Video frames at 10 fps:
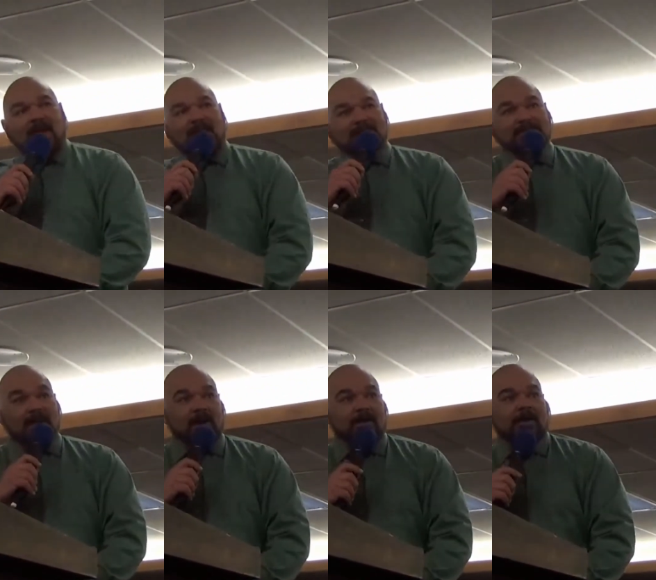And
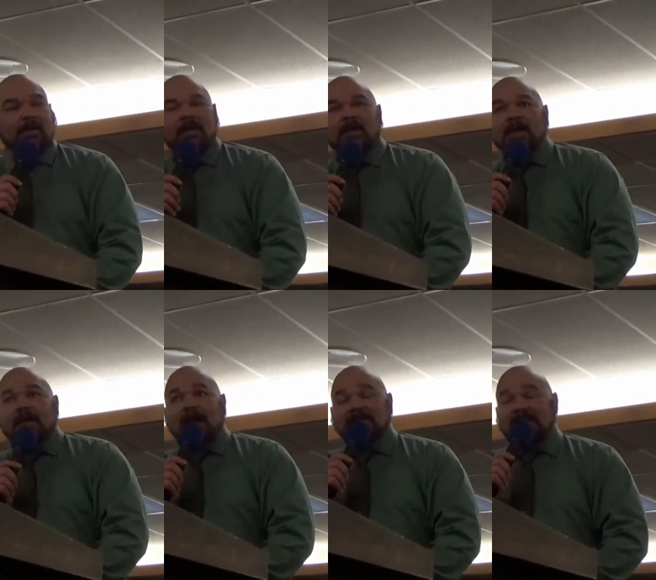uh,
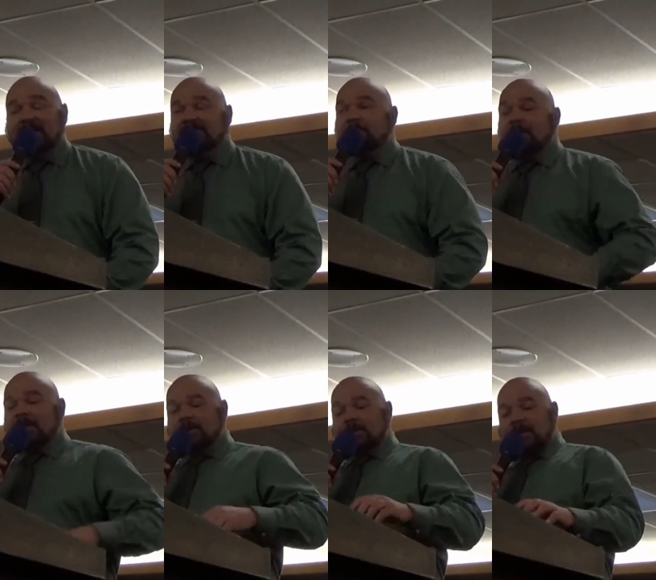I tell you, it's
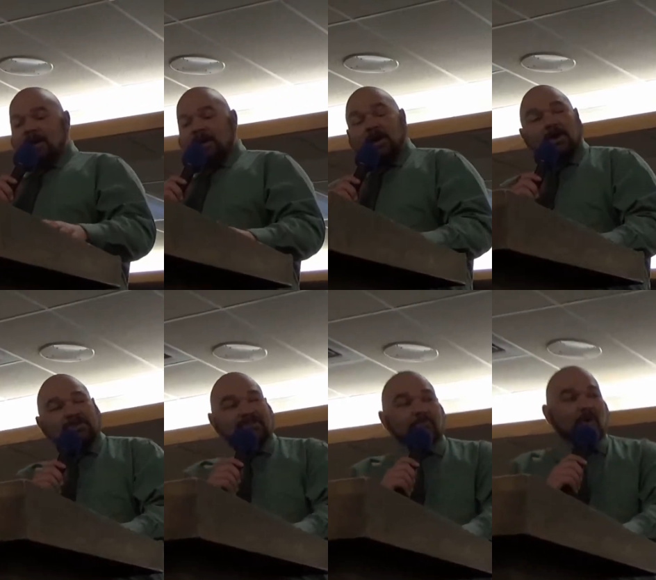been an
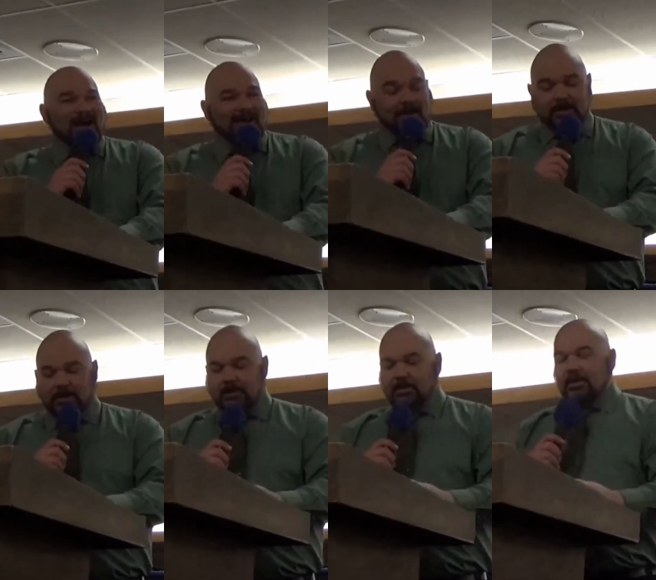awesome ride.
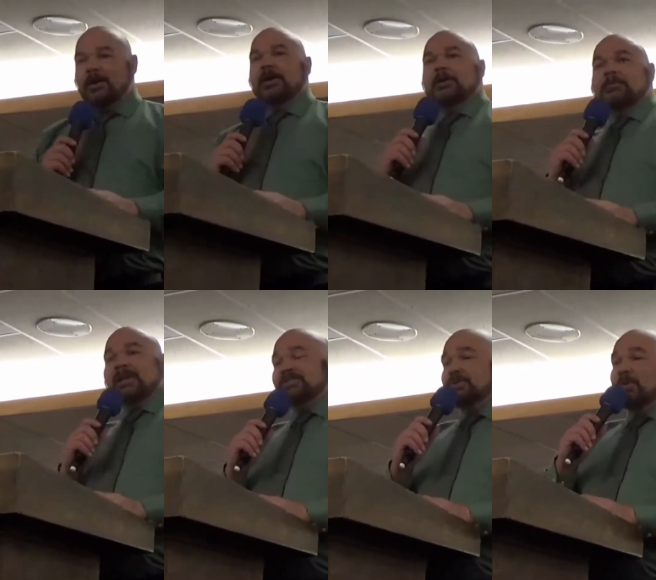
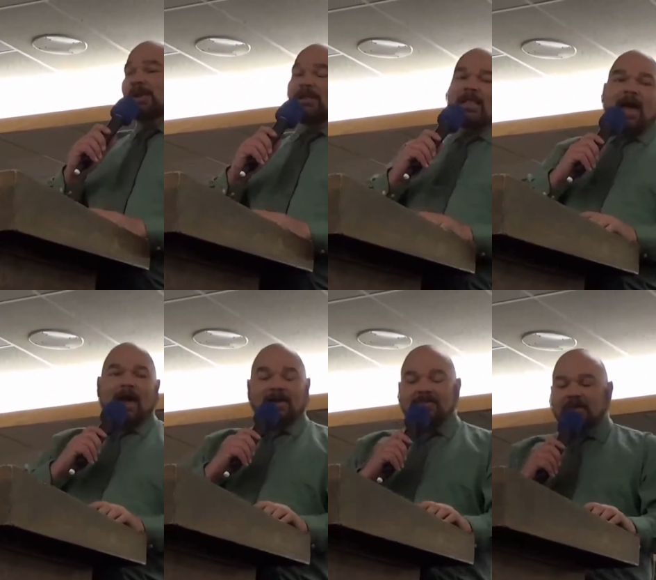Um, got to do a
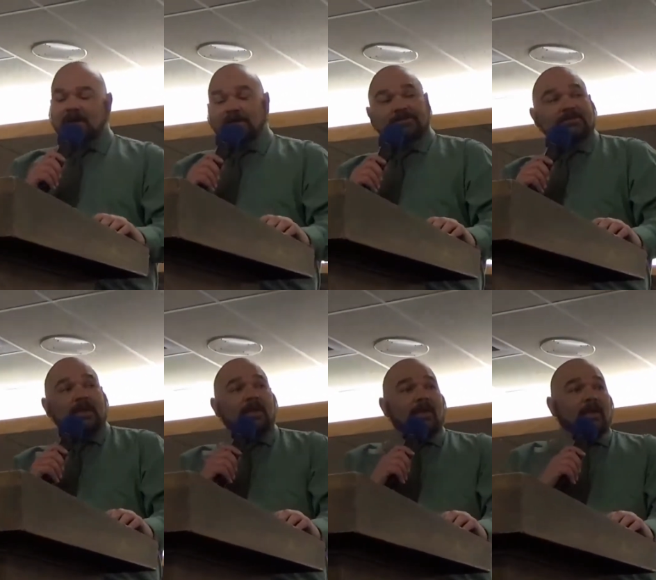lot of
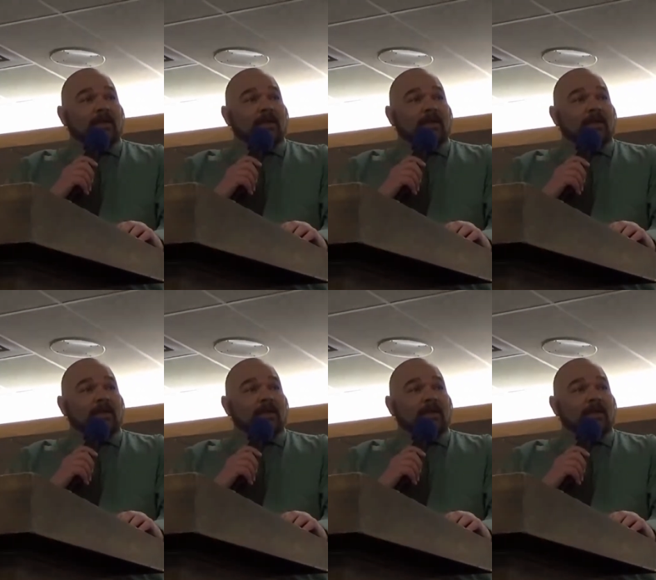things.